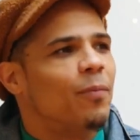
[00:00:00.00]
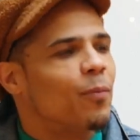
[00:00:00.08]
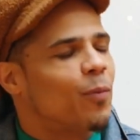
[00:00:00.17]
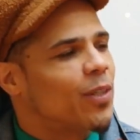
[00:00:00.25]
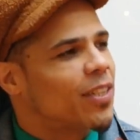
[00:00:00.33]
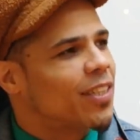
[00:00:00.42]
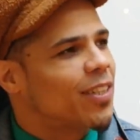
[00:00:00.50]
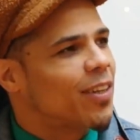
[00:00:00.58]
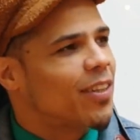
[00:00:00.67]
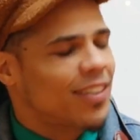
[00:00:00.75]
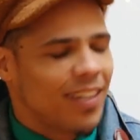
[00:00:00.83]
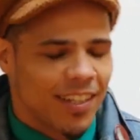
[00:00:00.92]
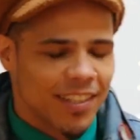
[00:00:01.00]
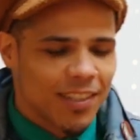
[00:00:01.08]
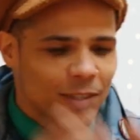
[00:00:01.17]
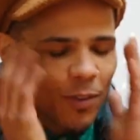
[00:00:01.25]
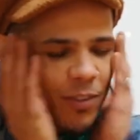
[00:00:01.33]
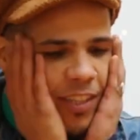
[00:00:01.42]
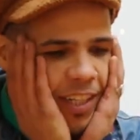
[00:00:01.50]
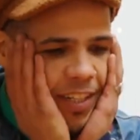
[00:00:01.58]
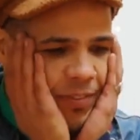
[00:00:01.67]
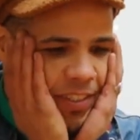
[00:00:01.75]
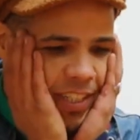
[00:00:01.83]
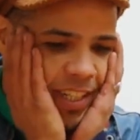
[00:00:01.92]
What is it?
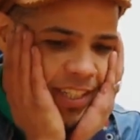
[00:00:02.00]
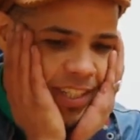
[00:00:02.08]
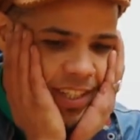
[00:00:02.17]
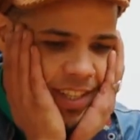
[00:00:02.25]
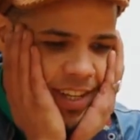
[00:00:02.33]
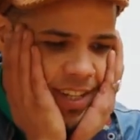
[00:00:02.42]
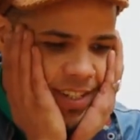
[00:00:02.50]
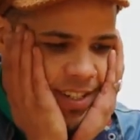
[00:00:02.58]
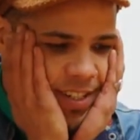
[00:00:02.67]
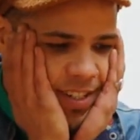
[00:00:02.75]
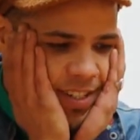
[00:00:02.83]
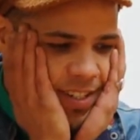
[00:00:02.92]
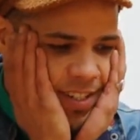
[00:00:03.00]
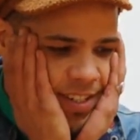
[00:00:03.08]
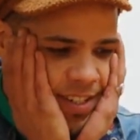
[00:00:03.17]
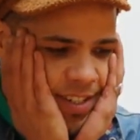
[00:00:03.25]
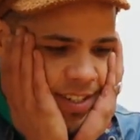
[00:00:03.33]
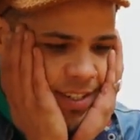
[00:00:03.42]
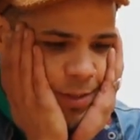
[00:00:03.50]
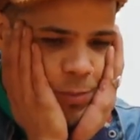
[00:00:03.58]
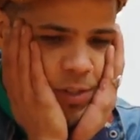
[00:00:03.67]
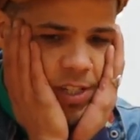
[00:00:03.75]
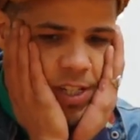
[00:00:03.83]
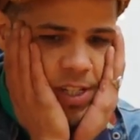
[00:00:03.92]
Dostoevsky that said that.
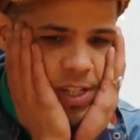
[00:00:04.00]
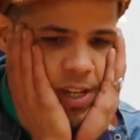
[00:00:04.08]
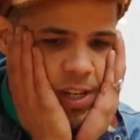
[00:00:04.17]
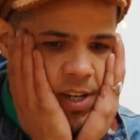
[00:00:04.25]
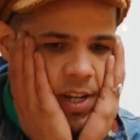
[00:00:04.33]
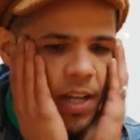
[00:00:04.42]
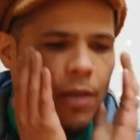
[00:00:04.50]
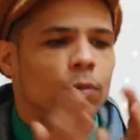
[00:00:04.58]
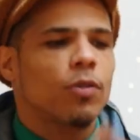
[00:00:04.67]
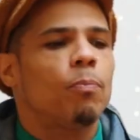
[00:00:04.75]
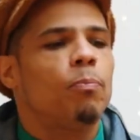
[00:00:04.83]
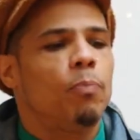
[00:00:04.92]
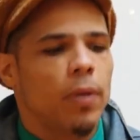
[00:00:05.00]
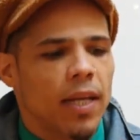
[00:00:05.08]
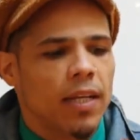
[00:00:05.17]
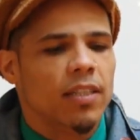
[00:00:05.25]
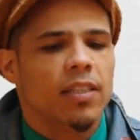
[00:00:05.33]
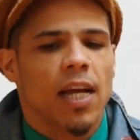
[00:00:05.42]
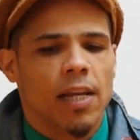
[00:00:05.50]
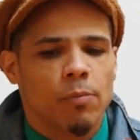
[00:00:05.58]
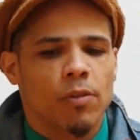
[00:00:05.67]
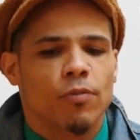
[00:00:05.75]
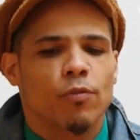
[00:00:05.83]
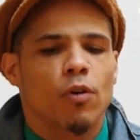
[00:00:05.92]
Someone said that. It was a big
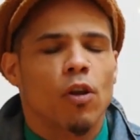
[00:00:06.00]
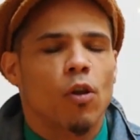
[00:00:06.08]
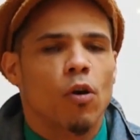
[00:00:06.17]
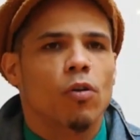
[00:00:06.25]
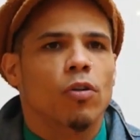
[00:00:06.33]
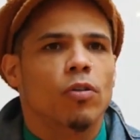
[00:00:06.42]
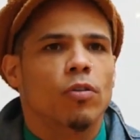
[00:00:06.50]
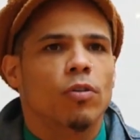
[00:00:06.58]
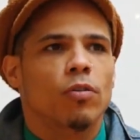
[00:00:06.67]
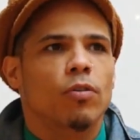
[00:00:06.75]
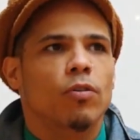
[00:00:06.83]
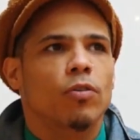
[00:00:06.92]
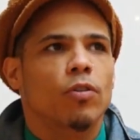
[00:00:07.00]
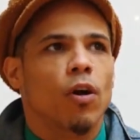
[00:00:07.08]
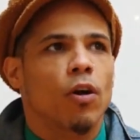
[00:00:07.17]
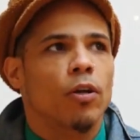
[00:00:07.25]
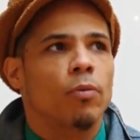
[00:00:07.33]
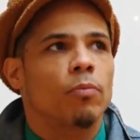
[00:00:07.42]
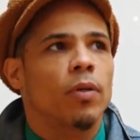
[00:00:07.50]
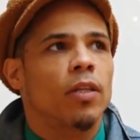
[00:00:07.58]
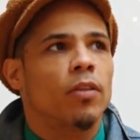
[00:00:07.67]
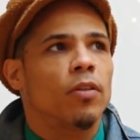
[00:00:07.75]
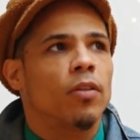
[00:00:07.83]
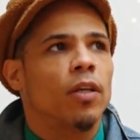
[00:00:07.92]
statement for a long time
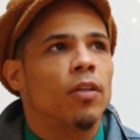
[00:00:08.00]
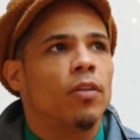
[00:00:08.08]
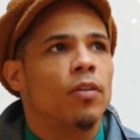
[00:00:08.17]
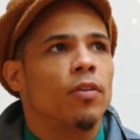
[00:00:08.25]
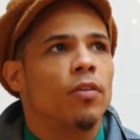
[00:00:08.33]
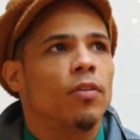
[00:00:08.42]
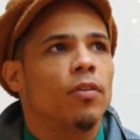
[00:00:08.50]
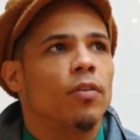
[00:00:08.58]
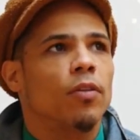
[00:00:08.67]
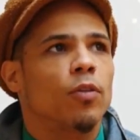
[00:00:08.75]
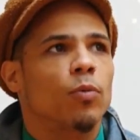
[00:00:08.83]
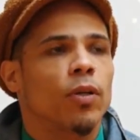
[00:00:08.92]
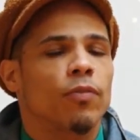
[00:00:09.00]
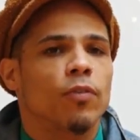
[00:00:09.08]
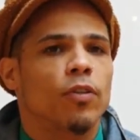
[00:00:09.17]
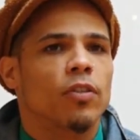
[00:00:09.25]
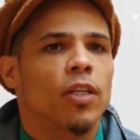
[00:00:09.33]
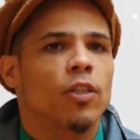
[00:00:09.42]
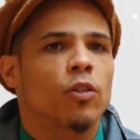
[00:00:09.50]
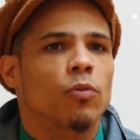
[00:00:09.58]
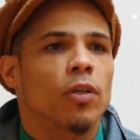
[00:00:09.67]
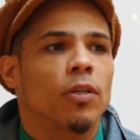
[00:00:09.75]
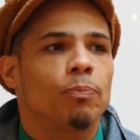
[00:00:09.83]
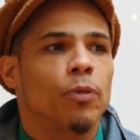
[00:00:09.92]
in the 21st
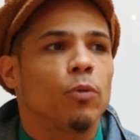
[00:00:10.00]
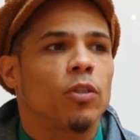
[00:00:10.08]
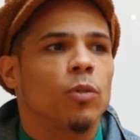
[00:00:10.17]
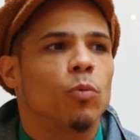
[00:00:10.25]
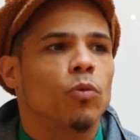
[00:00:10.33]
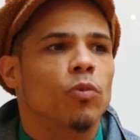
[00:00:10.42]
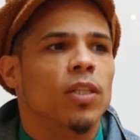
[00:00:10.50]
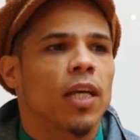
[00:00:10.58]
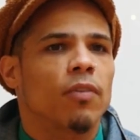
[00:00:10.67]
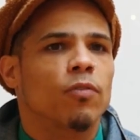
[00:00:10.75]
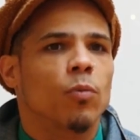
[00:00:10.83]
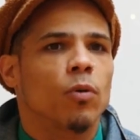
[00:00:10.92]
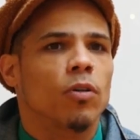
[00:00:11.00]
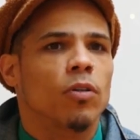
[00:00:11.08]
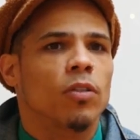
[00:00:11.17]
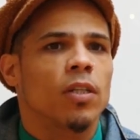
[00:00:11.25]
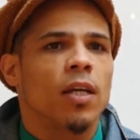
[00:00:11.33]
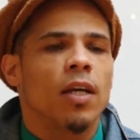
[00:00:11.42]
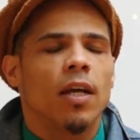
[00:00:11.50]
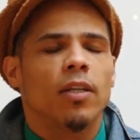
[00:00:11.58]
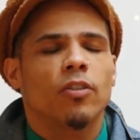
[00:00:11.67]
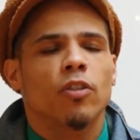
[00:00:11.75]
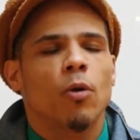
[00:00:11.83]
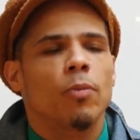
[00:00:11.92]
century. Beauty will save the world.
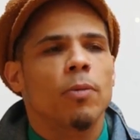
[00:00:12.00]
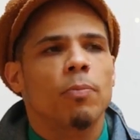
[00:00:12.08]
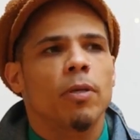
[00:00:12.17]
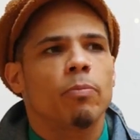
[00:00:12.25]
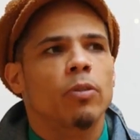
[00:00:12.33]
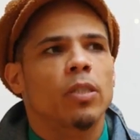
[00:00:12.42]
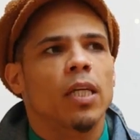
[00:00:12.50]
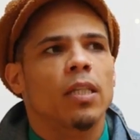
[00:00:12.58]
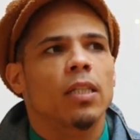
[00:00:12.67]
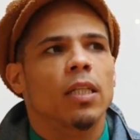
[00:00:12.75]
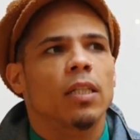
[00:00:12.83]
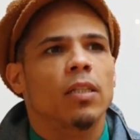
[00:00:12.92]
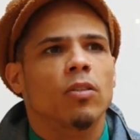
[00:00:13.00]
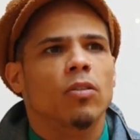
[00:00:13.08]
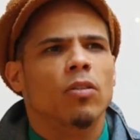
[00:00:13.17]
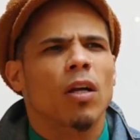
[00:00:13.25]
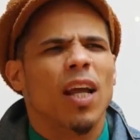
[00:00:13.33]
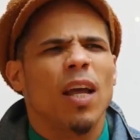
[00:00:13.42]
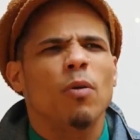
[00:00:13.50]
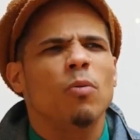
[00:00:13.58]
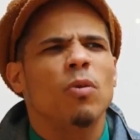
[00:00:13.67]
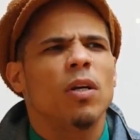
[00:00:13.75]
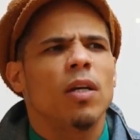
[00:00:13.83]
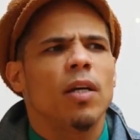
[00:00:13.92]
And so many people said that it's just like, how,
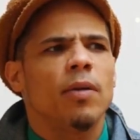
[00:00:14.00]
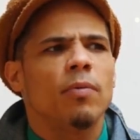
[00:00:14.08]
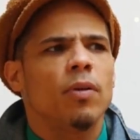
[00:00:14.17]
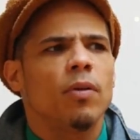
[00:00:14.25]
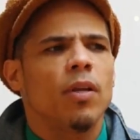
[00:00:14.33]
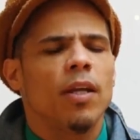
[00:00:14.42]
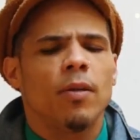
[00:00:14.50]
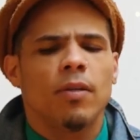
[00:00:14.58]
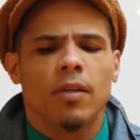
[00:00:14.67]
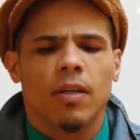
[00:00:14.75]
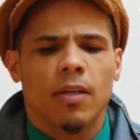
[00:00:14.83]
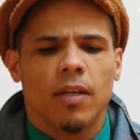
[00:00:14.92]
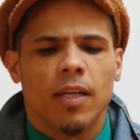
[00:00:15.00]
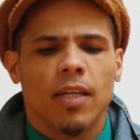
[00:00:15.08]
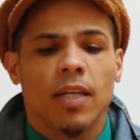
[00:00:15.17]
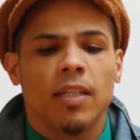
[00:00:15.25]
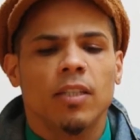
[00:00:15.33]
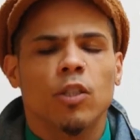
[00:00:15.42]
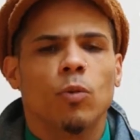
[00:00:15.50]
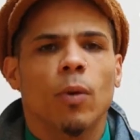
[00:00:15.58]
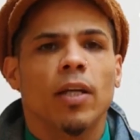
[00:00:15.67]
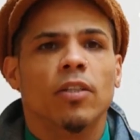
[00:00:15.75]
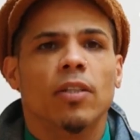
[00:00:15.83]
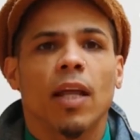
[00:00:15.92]
in any
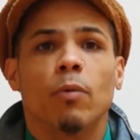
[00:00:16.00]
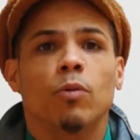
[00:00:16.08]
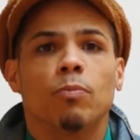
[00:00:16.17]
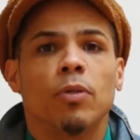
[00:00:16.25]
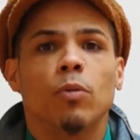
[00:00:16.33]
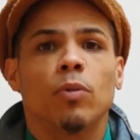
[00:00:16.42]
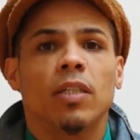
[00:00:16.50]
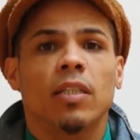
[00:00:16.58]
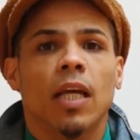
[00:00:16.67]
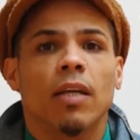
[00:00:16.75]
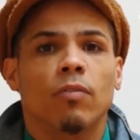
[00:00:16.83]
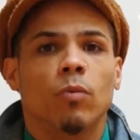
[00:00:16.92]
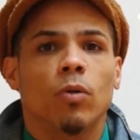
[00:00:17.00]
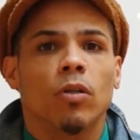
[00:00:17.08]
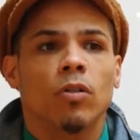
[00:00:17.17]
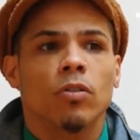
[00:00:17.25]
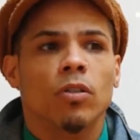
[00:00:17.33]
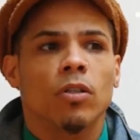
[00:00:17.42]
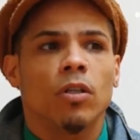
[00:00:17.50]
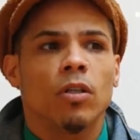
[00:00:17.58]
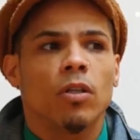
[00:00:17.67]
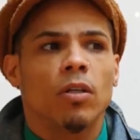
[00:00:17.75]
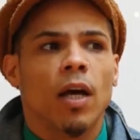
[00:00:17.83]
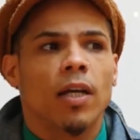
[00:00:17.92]
situation, how has beauty saved the world?
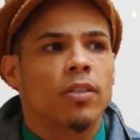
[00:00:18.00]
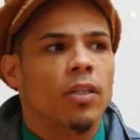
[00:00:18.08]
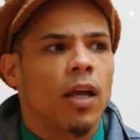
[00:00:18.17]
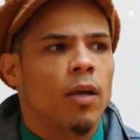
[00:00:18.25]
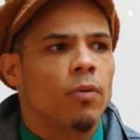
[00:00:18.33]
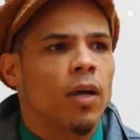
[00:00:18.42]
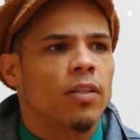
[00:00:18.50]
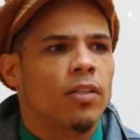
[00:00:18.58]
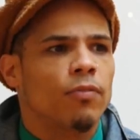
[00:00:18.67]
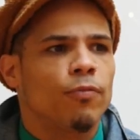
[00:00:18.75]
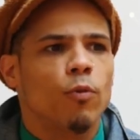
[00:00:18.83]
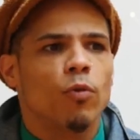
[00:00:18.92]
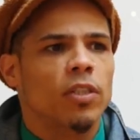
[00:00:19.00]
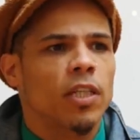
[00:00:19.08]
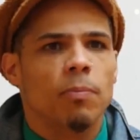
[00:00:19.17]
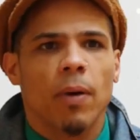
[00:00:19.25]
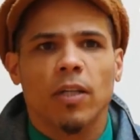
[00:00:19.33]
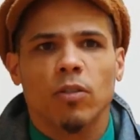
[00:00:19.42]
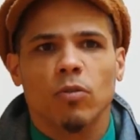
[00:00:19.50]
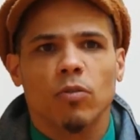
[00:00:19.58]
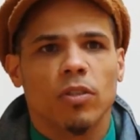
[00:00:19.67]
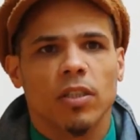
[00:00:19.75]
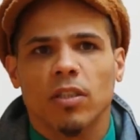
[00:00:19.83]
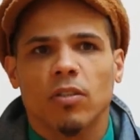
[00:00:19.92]
Has it fought any
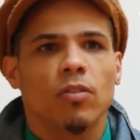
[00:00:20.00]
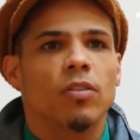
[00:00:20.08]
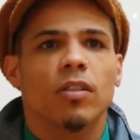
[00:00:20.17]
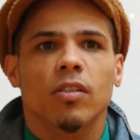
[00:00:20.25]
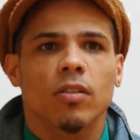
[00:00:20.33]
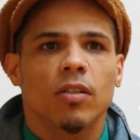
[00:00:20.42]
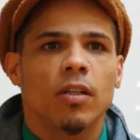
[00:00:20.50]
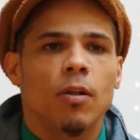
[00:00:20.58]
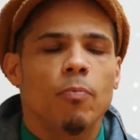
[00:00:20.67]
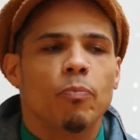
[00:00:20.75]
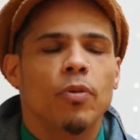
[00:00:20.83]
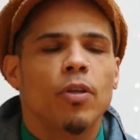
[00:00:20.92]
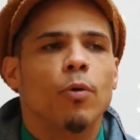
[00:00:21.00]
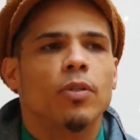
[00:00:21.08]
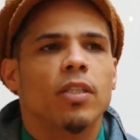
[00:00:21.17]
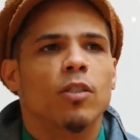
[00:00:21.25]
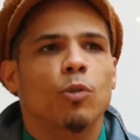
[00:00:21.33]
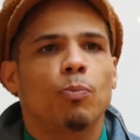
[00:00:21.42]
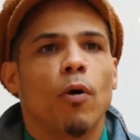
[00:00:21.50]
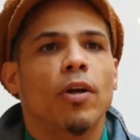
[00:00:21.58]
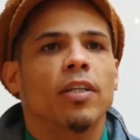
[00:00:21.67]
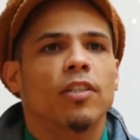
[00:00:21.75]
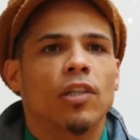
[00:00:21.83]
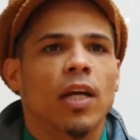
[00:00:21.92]
battles? Has it done this? But no, it's
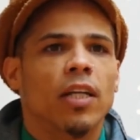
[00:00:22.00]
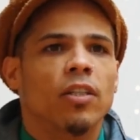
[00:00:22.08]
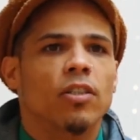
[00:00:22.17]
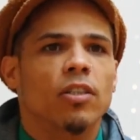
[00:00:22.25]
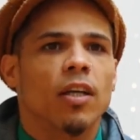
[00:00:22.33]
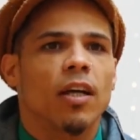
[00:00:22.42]
inspired change.